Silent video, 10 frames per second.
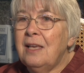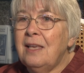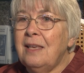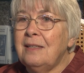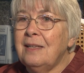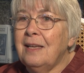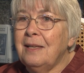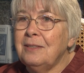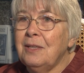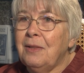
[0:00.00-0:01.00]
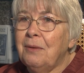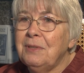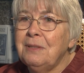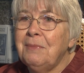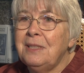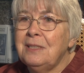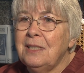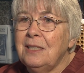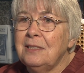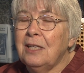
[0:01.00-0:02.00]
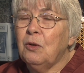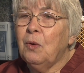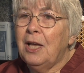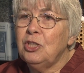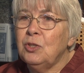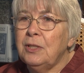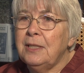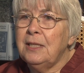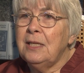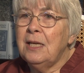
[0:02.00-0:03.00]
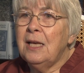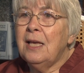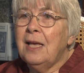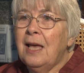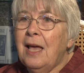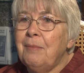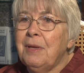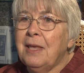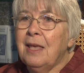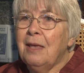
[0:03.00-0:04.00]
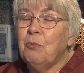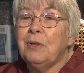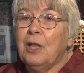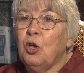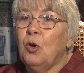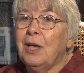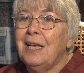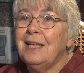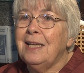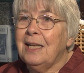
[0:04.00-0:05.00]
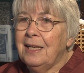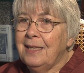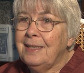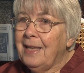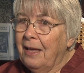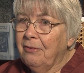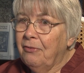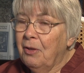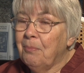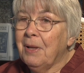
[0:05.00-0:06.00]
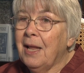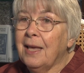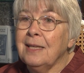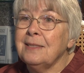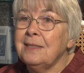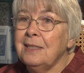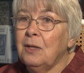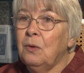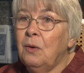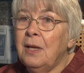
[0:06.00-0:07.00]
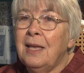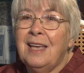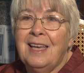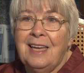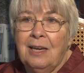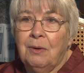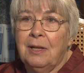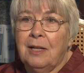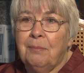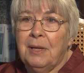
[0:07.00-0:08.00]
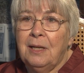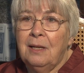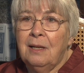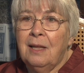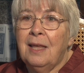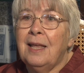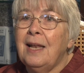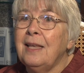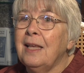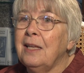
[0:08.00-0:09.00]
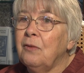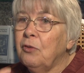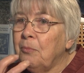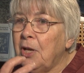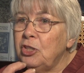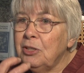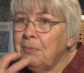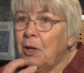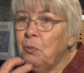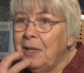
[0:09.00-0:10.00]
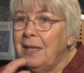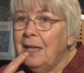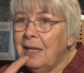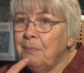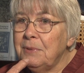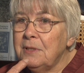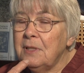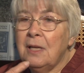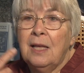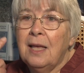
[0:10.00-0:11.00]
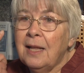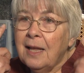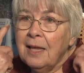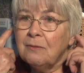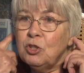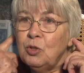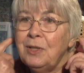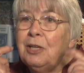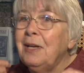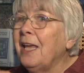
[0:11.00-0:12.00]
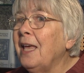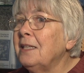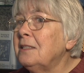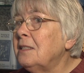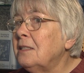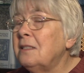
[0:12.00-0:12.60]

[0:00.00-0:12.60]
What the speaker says: And so that was in my teens, and gradually I became what they call clinically deaf, but I can still hear a little bit, and I get information by reading lips, and I have 2 hearing aids.